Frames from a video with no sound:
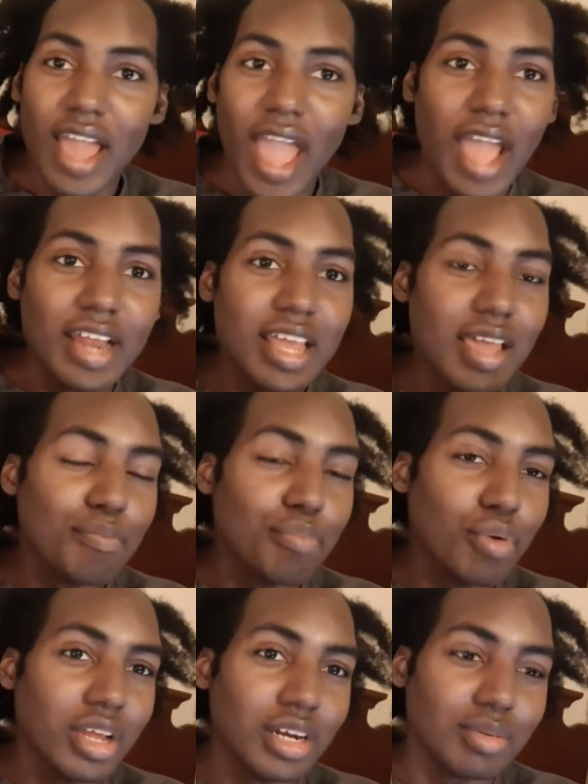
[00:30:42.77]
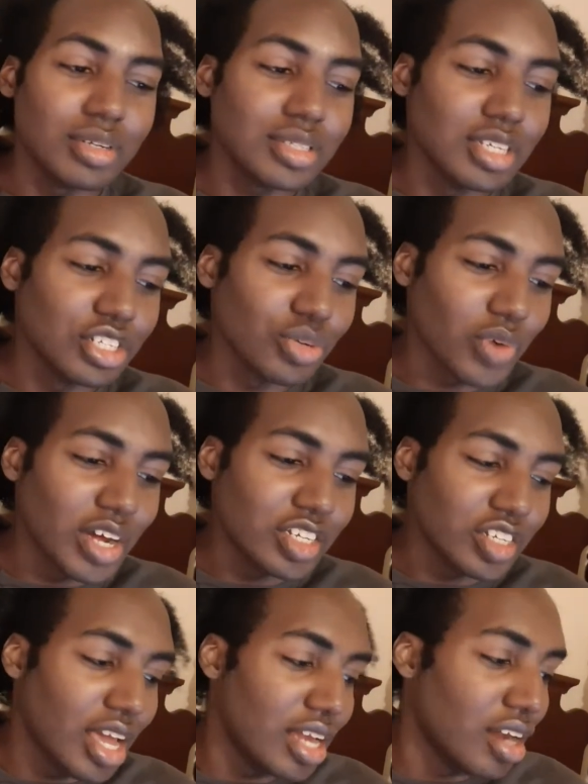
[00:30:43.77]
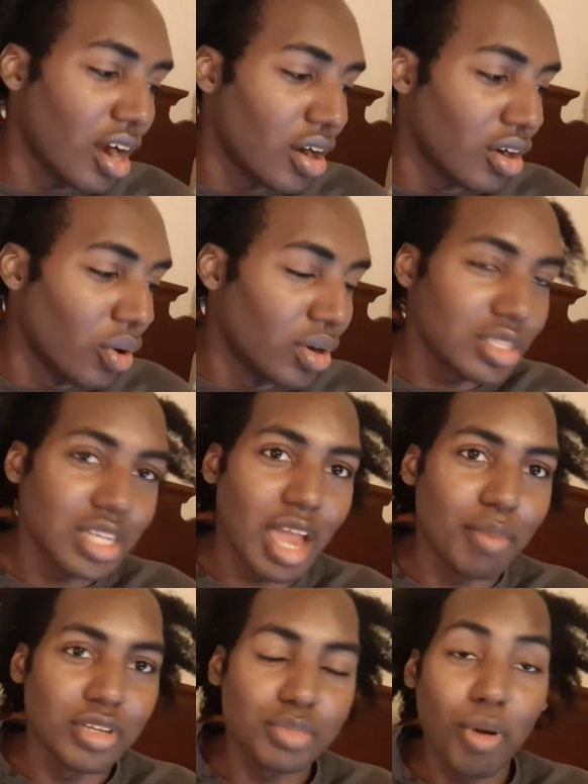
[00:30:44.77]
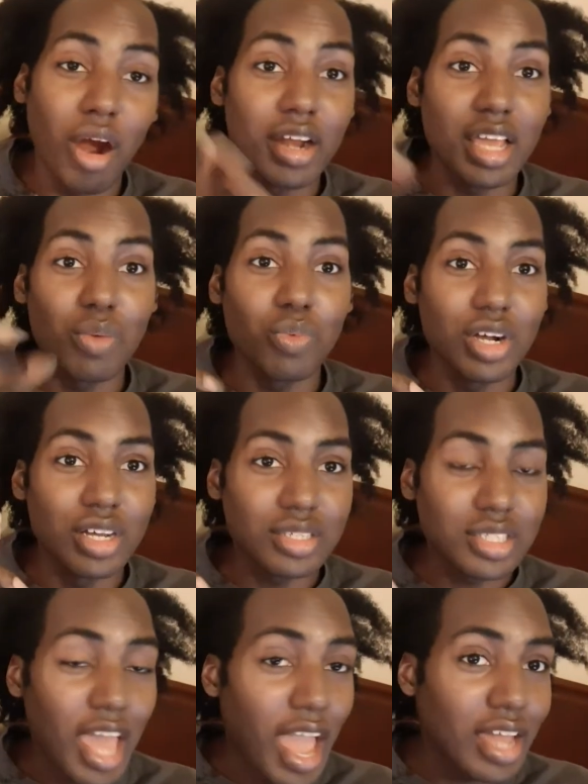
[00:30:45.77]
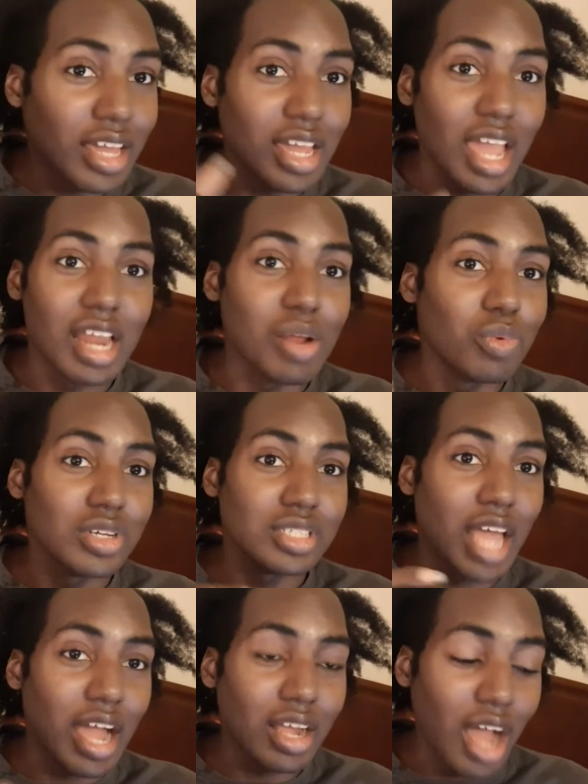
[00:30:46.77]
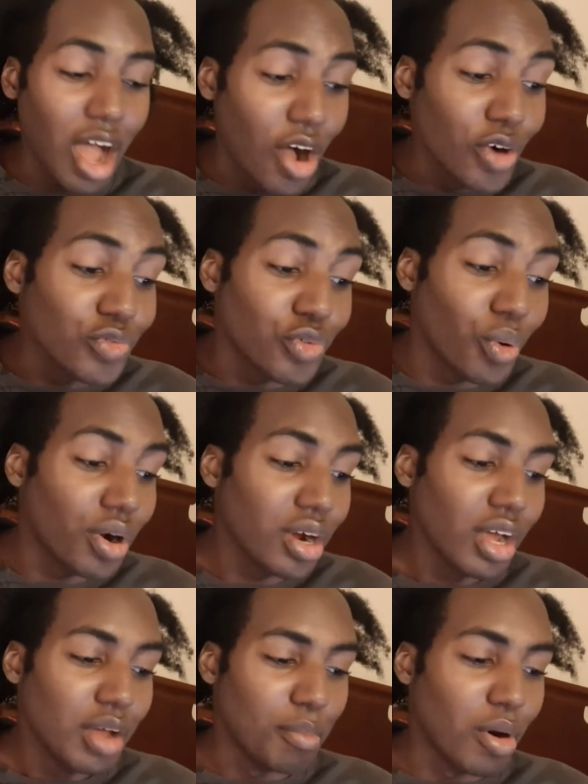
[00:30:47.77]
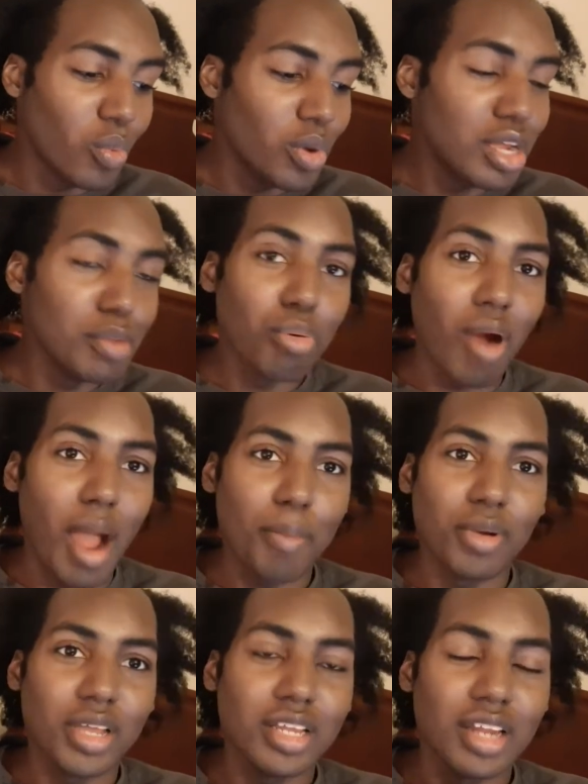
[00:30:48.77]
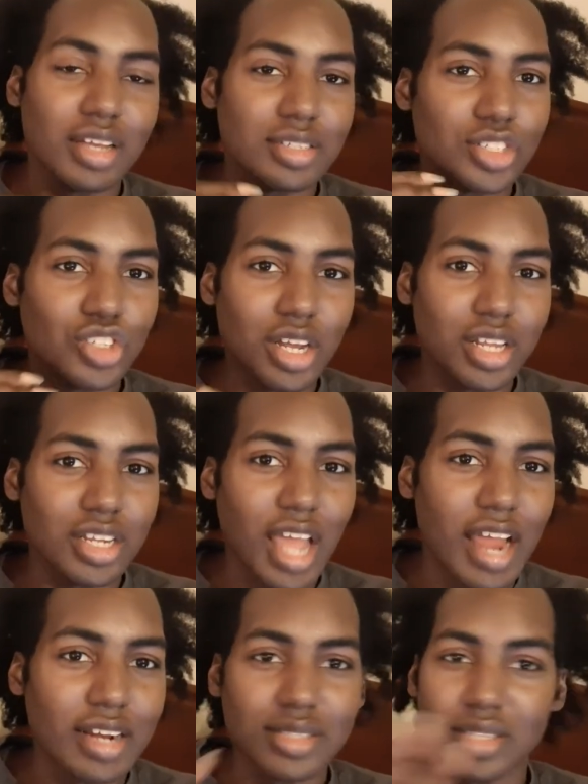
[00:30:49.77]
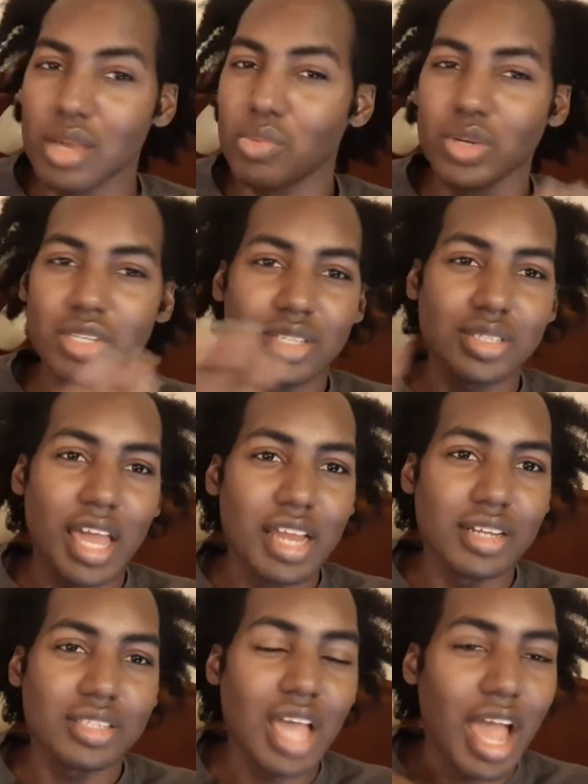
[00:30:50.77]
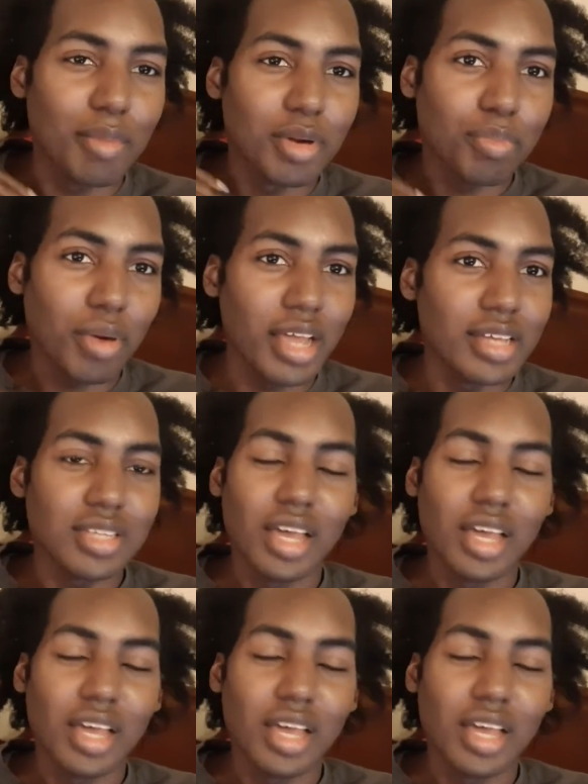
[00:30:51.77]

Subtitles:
And then bringing up the situation at darn gone Tamara's party. It was tacky and it was not called for. Marie properly shut it down and said, well, this ain't the time and the place.